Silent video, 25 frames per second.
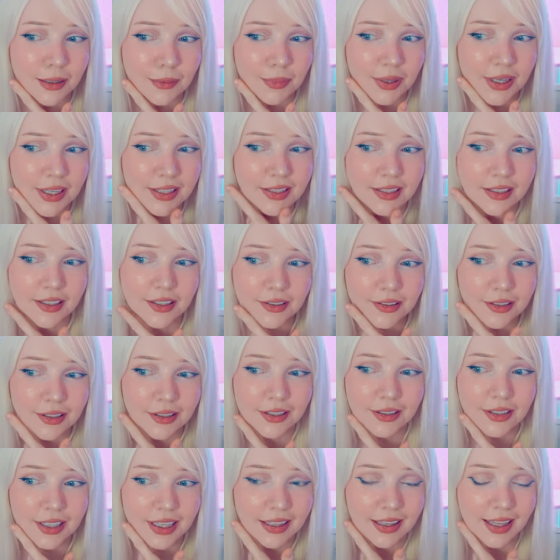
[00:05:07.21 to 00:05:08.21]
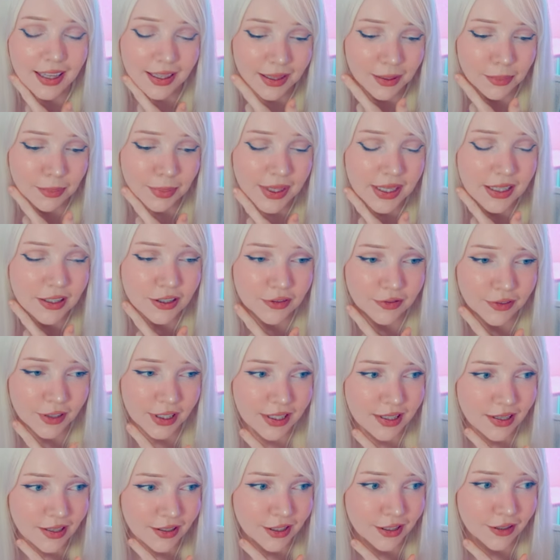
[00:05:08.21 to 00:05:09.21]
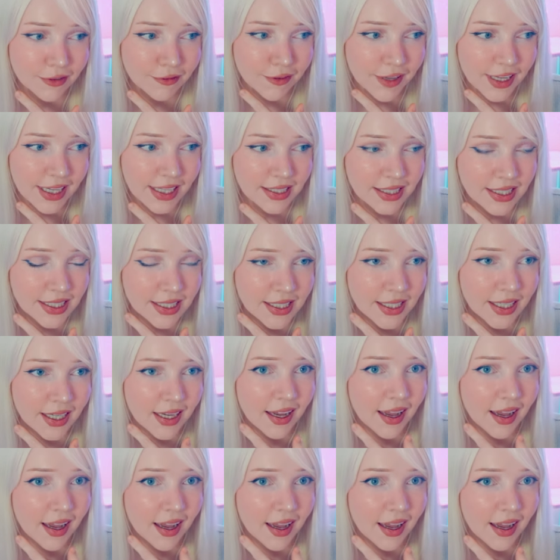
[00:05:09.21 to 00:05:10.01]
But as a girl, you get like the peach fuzz on your face.